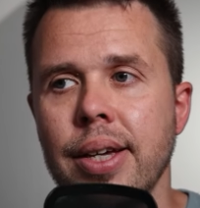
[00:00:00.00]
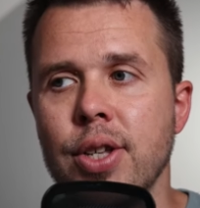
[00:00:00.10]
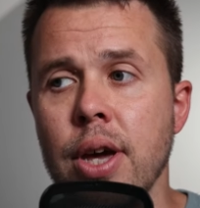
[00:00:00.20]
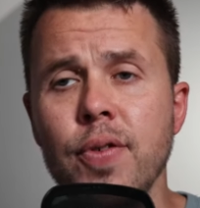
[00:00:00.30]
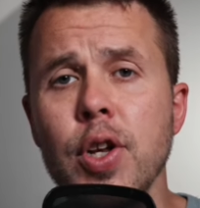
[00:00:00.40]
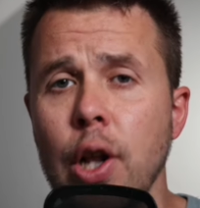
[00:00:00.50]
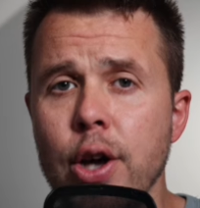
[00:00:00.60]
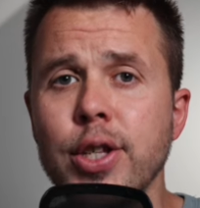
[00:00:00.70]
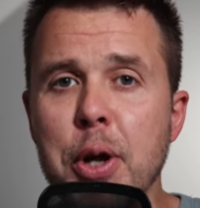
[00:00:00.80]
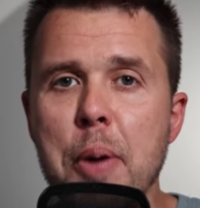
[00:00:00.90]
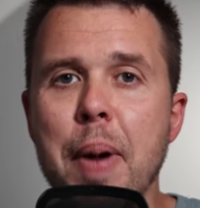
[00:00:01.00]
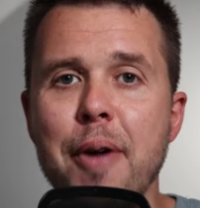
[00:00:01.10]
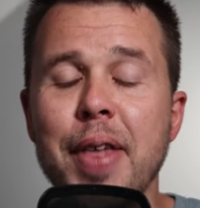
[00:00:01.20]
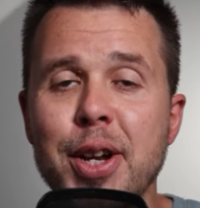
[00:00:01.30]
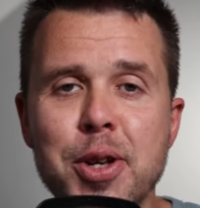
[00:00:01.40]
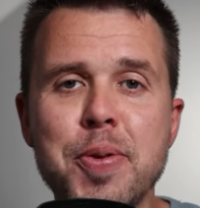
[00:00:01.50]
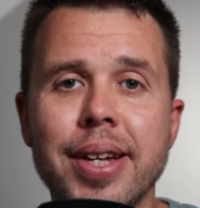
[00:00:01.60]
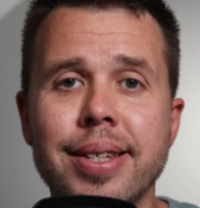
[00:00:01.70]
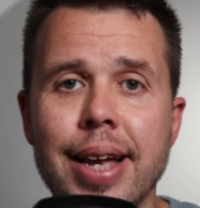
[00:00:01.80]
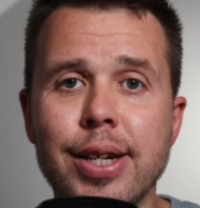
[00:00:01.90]
So if you'd like to know about that new
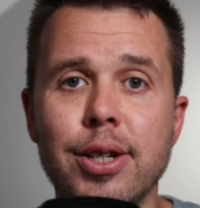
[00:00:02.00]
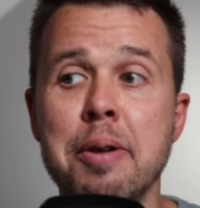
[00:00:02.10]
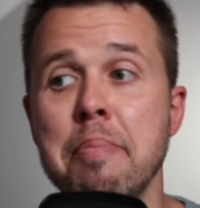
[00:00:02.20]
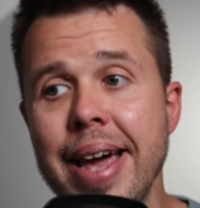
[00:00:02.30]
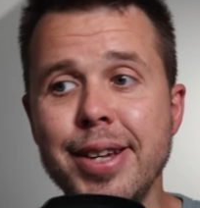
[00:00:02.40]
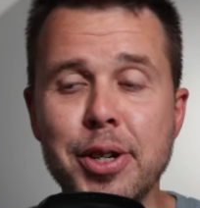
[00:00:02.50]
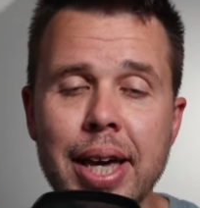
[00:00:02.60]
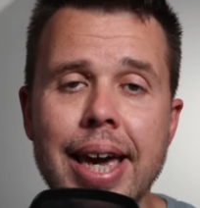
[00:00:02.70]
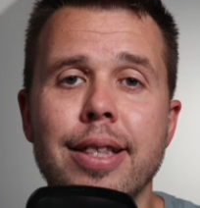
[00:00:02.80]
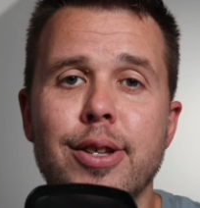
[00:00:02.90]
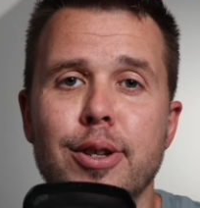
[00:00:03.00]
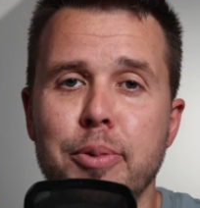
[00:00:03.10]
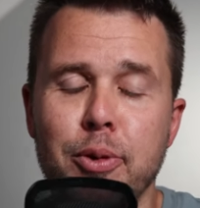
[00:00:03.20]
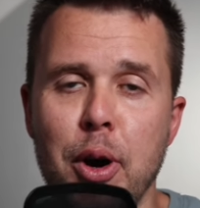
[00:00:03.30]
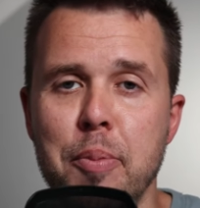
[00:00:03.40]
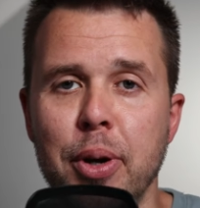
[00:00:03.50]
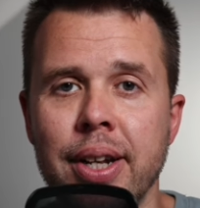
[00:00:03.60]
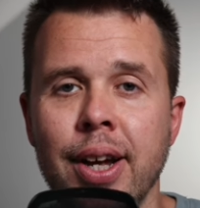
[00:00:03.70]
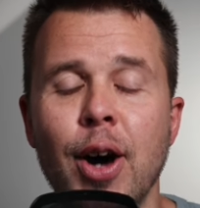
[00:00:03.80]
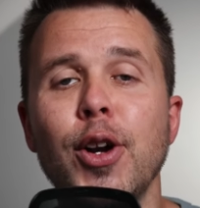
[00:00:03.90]
extension, make sure you hit the subscribe
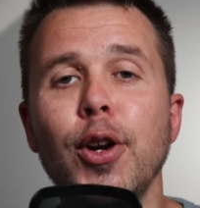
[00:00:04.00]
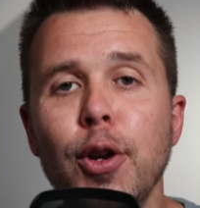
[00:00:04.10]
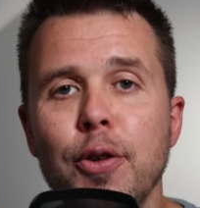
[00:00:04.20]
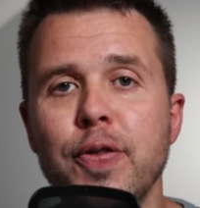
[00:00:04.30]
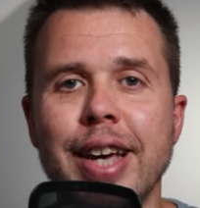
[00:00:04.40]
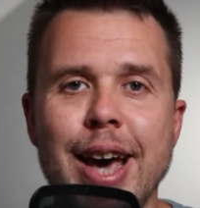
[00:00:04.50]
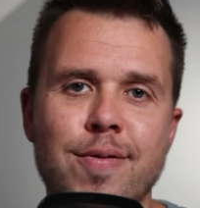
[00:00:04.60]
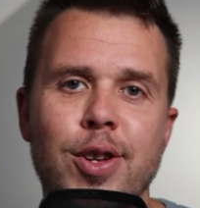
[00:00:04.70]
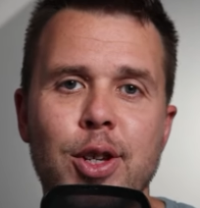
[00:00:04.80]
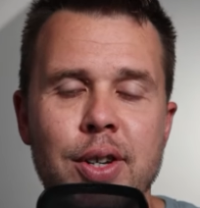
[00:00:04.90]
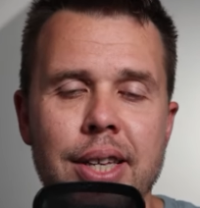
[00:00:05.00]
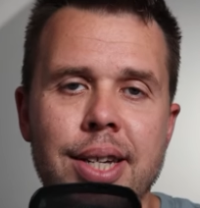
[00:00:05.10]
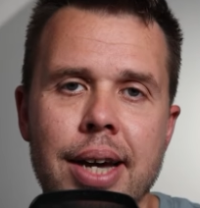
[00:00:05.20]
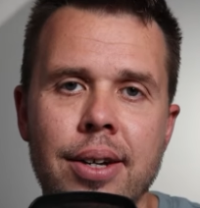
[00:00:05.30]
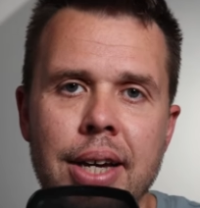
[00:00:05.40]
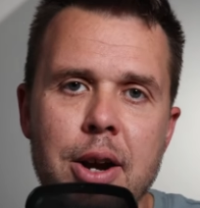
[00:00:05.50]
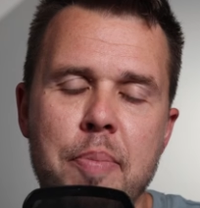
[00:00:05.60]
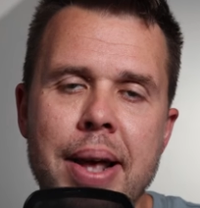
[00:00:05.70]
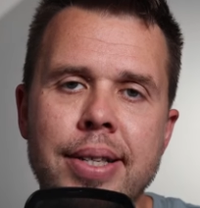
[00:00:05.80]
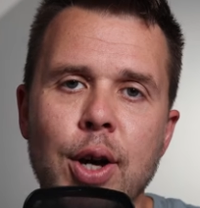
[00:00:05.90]
button. I'd love to have you join the channel here
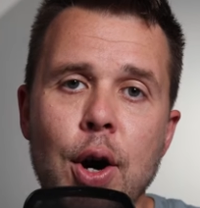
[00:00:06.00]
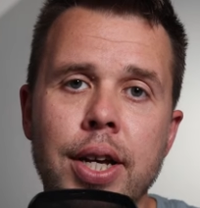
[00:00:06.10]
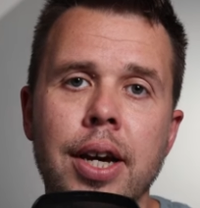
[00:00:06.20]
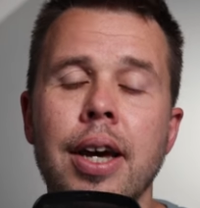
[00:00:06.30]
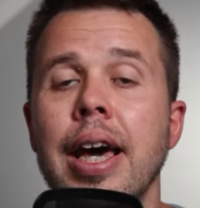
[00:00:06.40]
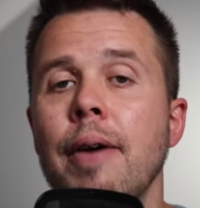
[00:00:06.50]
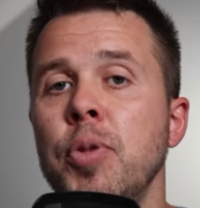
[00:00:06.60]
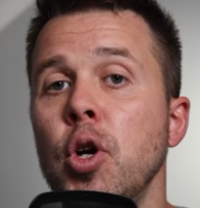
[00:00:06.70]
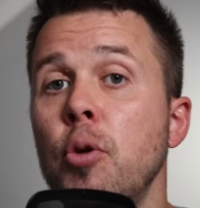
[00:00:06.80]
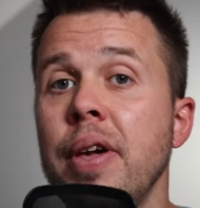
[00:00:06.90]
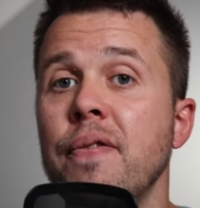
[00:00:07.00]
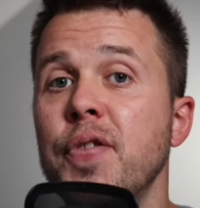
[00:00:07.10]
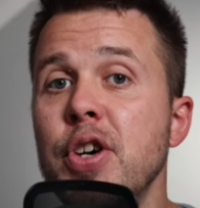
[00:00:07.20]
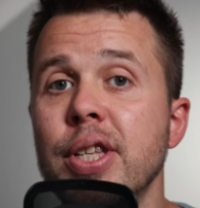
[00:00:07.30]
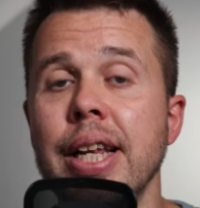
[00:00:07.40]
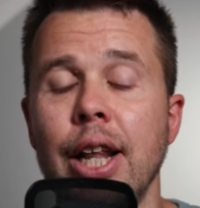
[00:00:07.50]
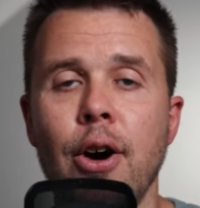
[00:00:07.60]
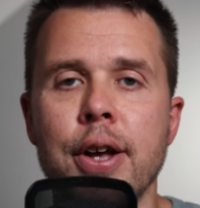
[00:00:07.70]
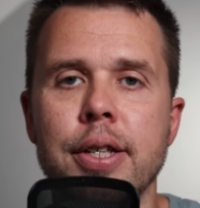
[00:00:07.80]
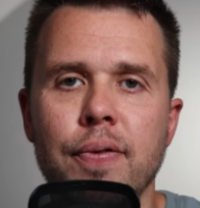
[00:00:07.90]
at Ben's Guide, and you'll be first in
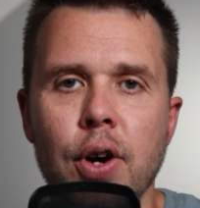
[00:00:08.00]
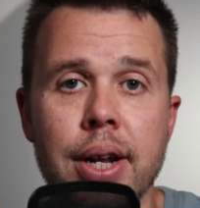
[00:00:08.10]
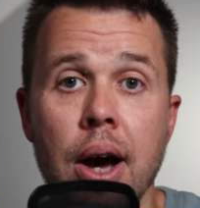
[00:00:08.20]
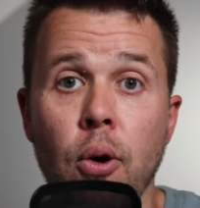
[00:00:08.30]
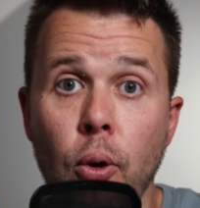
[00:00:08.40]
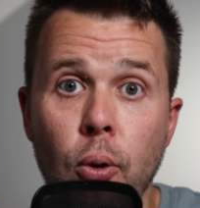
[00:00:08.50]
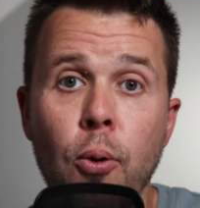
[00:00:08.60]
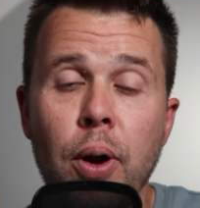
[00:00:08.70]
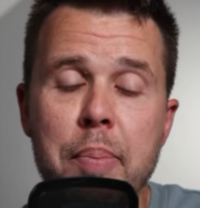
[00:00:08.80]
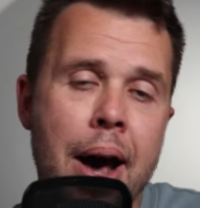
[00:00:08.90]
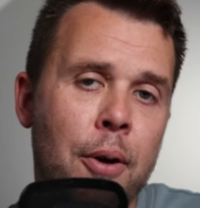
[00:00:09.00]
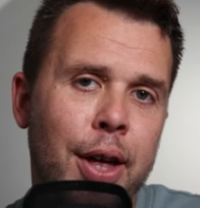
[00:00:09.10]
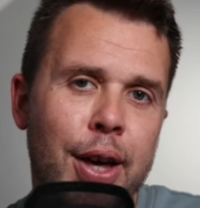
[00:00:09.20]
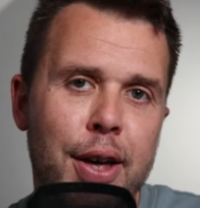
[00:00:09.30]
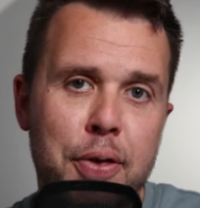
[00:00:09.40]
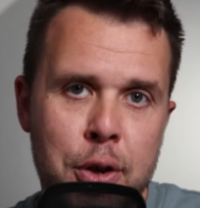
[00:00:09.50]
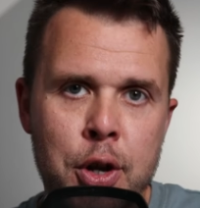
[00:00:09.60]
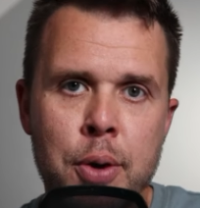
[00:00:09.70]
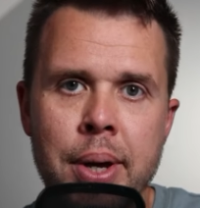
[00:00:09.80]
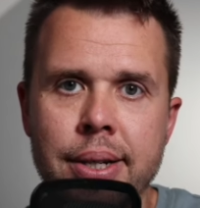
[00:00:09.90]
line to find out all about the
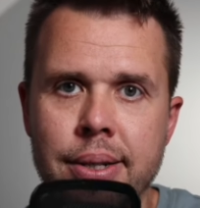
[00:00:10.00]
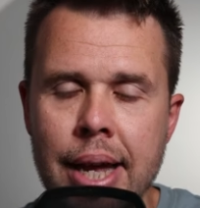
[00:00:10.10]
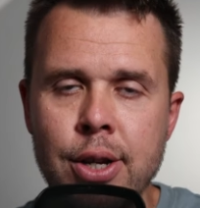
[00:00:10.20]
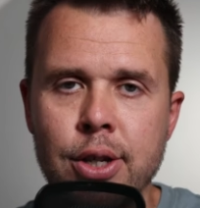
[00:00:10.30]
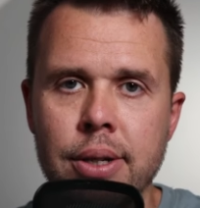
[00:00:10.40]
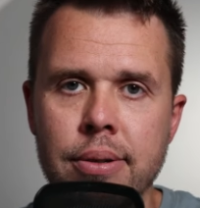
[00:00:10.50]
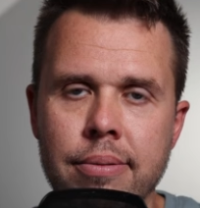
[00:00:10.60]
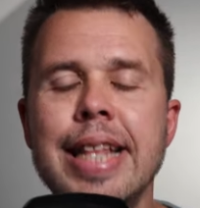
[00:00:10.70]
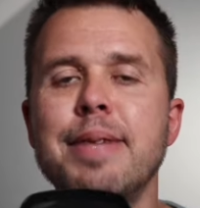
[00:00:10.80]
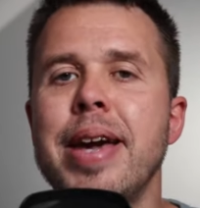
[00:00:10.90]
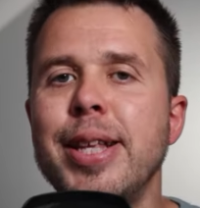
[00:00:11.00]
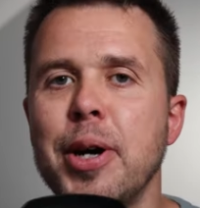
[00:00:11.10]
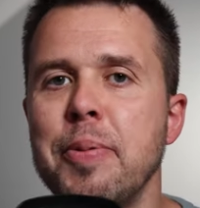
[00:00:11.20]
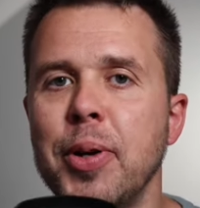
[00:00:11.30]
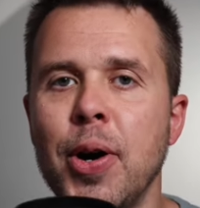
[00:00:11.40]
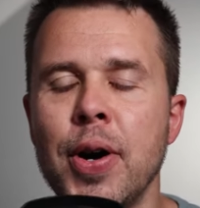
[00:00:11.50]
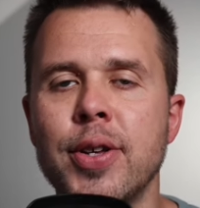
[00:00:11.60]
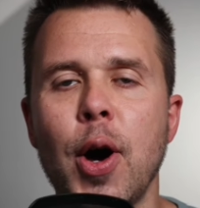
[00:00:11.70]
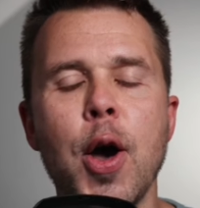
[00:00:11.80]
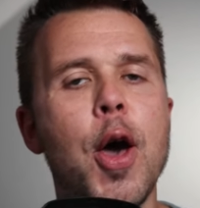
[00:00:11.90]
new extension. In the meantime,
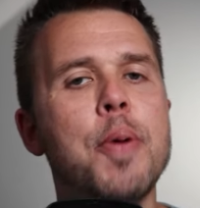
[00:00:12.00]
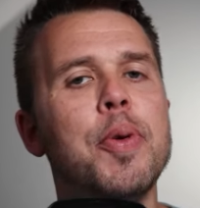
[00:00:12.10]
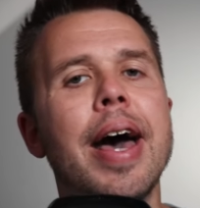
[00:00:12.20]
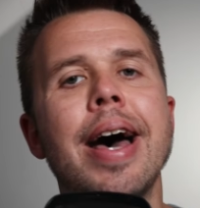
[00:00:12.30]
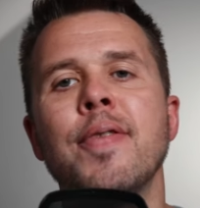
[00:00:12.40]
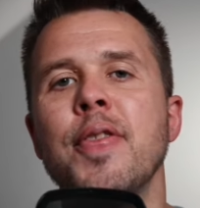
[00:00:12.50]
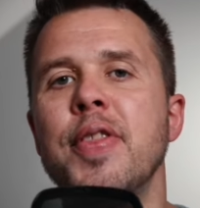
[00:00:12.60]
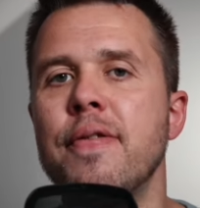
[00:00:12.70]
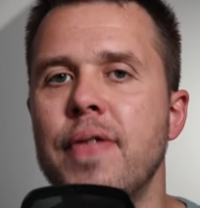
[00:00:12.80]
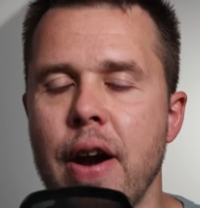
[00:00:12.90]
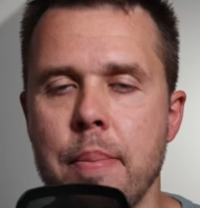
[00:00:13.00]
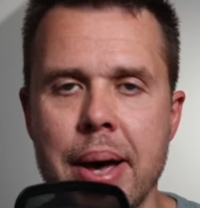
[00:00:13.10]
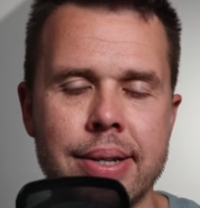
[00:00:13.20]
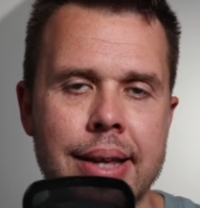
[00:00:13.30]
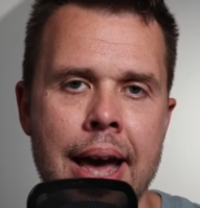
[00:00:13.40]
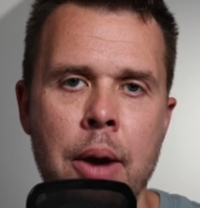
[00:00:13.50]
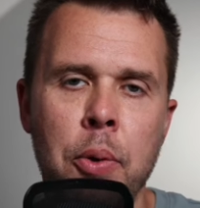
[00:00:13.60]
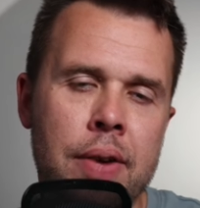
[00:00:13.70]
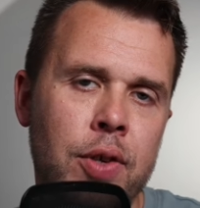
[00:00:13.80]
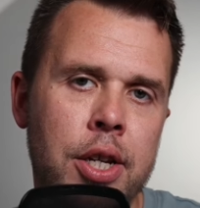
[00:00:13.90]
guys, I hope you have the very best day,
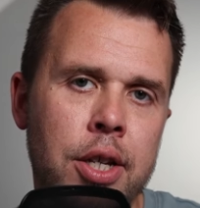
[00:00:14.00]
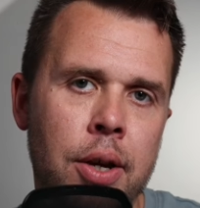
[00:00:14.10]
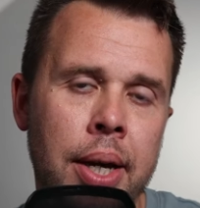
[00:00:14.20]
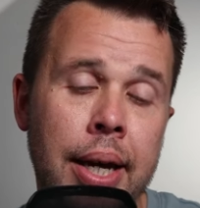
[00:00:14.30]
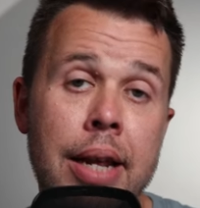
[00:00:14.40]
whatever you're doing.